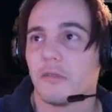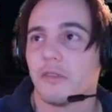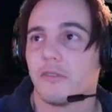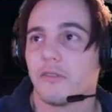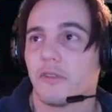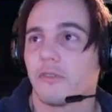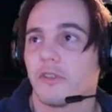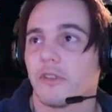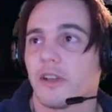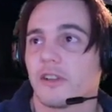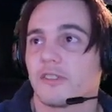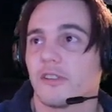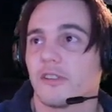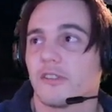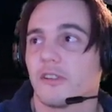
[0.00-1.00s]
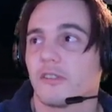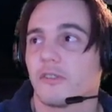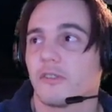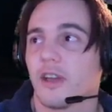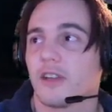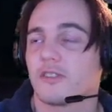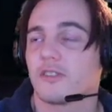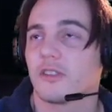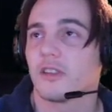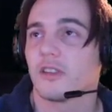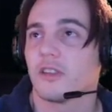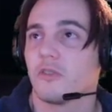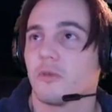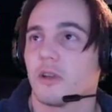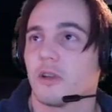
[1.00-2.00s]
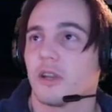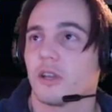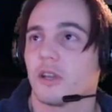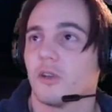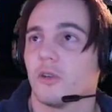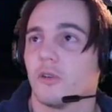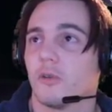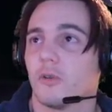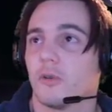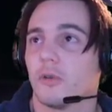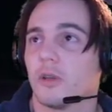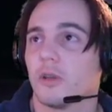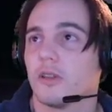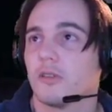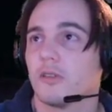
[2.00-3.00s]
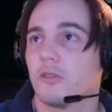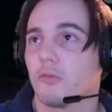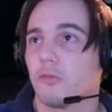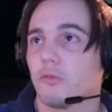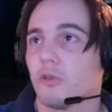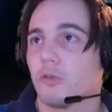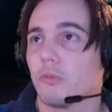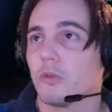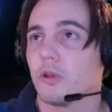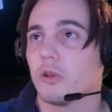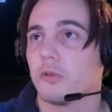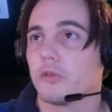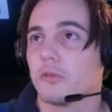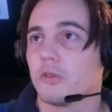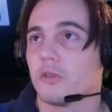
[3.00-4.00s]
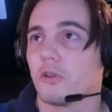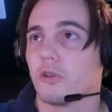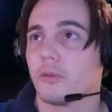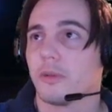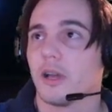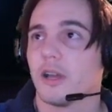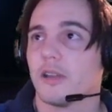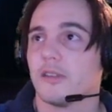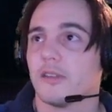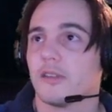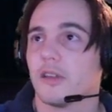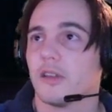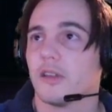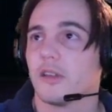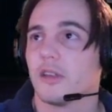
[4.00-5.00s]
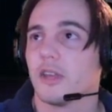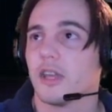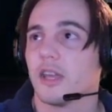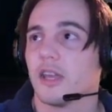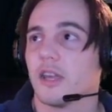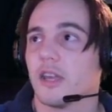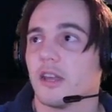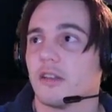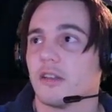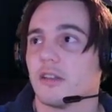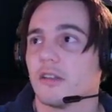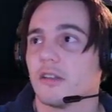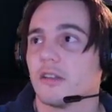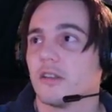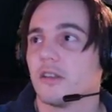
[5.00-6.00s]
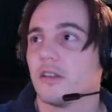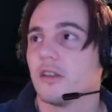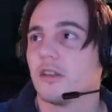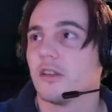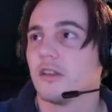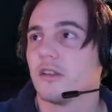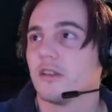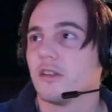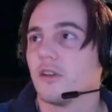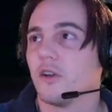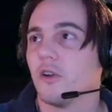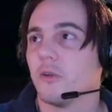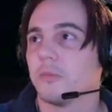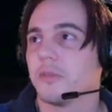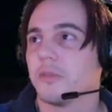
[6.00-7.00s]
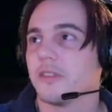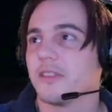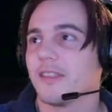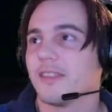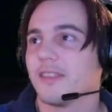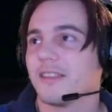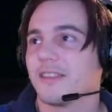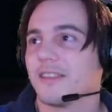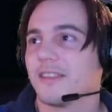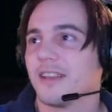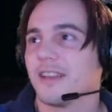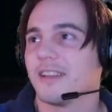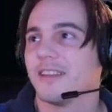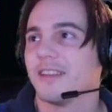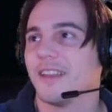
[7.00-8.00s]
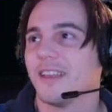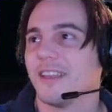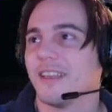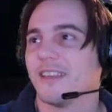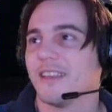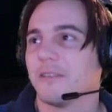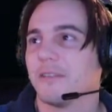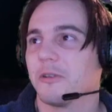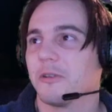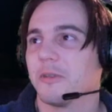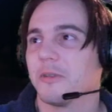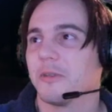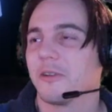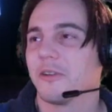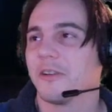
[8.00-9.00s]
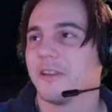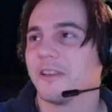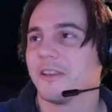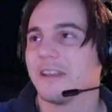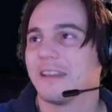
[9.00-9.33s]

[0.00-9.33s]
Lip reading: if your flashlight starts flashing, then you want to go into a room, close the door behind you, and hope that that thing's not in the room that you're in.